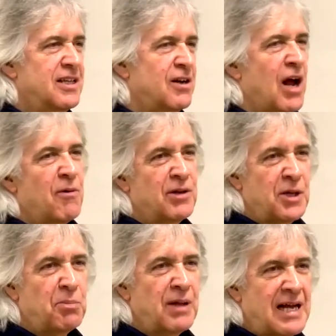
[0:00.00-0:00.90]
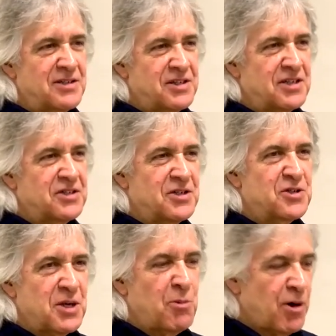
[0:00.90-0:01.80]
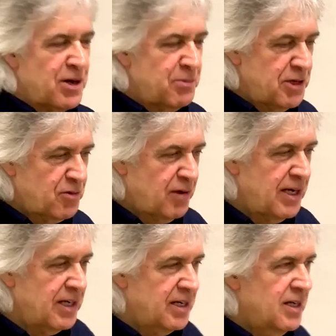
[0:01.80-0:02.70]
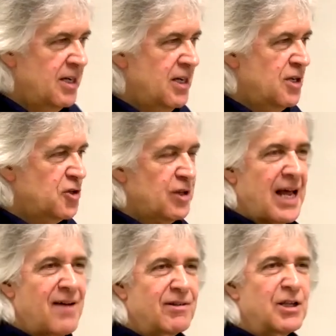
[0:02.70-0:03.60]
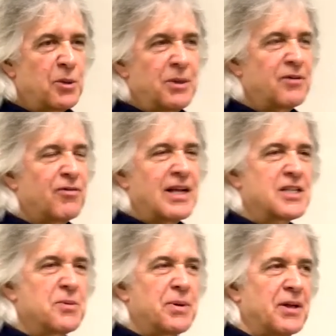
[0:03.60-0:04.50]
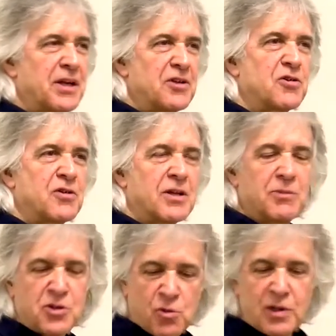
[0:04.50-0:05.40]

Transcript: they're not really plastics, they're somewhere in between. So they have a little bit of flexibility to them. So